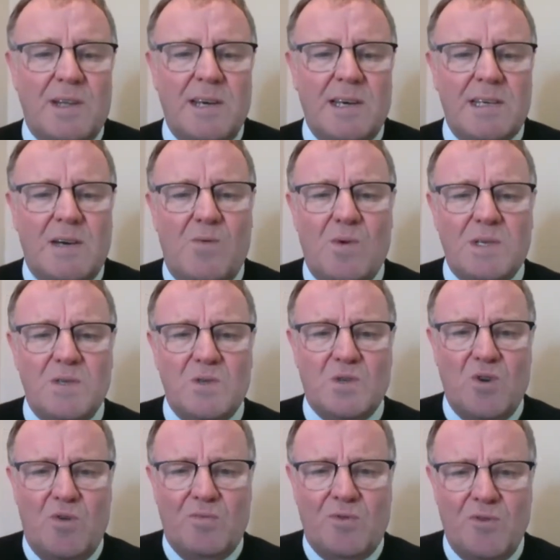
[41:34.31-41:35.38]
to take a whistle
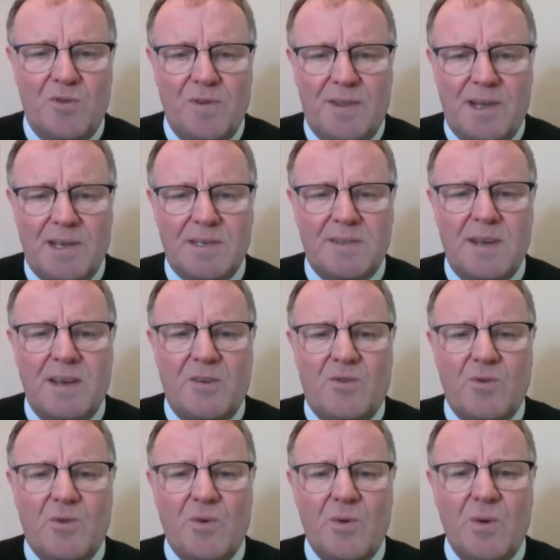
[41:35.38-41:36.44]
stop tour of this.
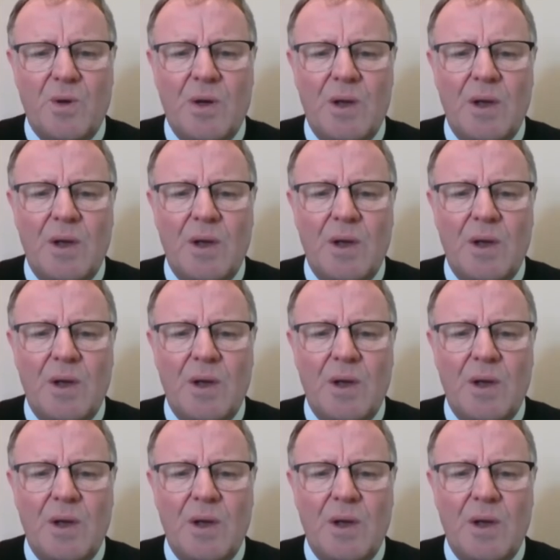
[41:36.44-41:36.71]
Thank you.